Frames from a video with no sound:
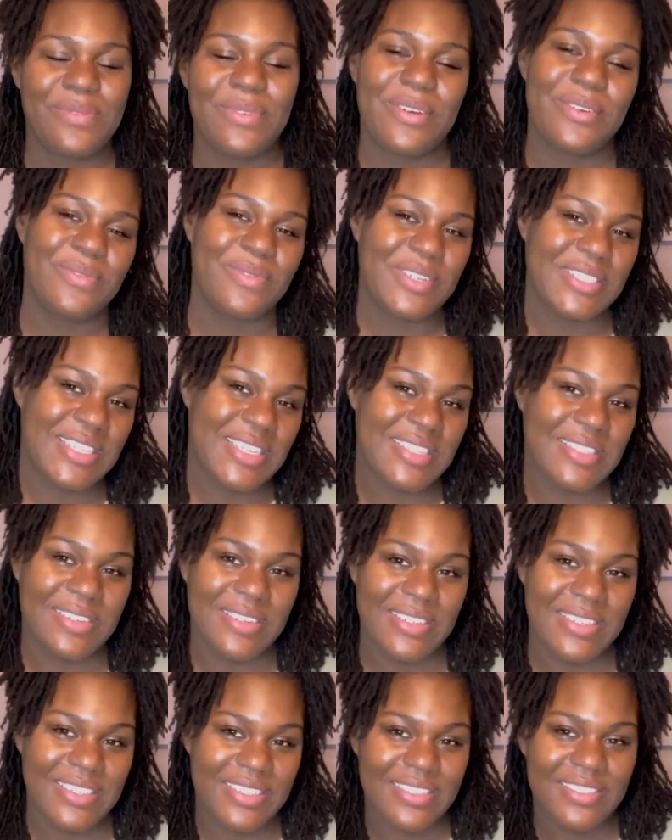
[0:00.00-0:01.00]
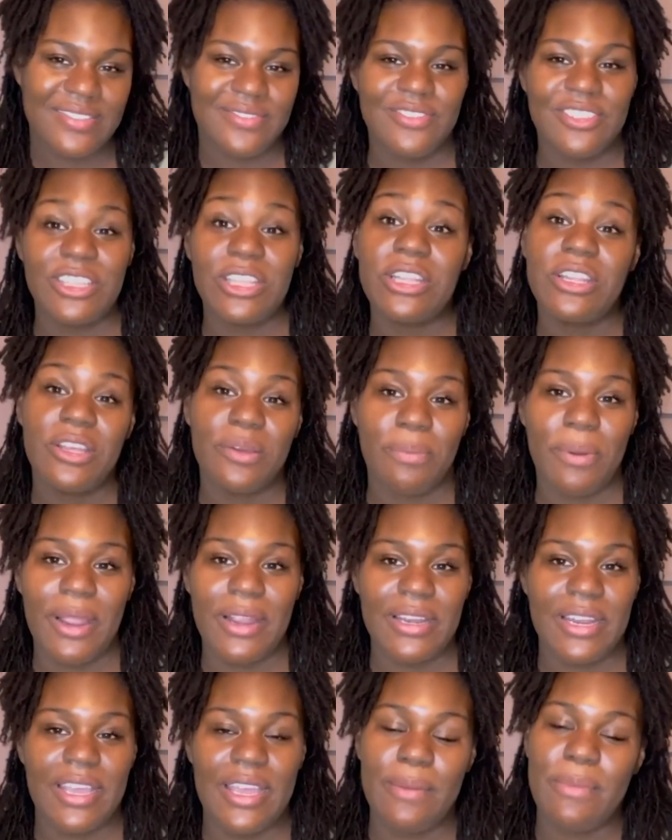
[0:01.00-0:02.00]
Well, once I started to really look
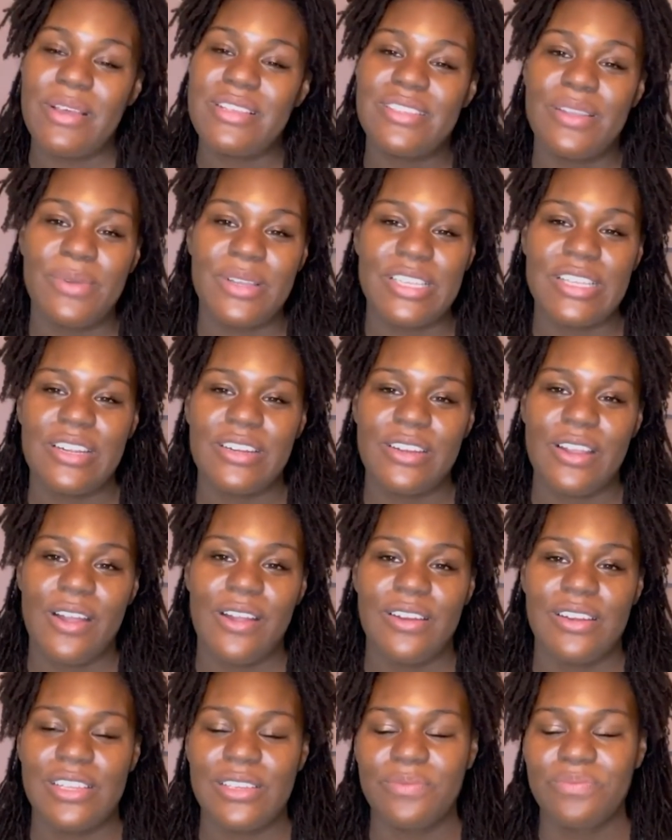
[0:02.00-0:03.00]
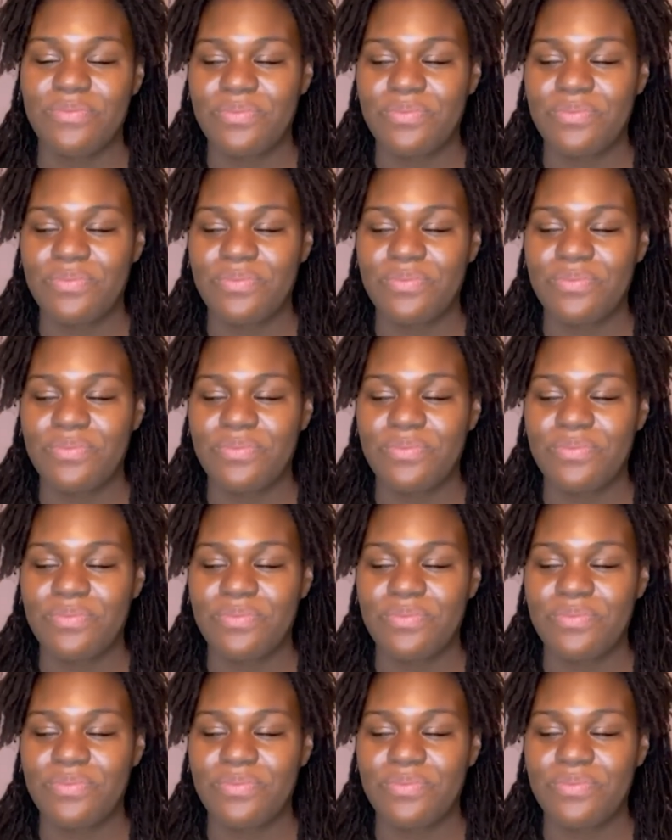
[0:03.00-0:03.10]
pregnant and my stomach started to harden.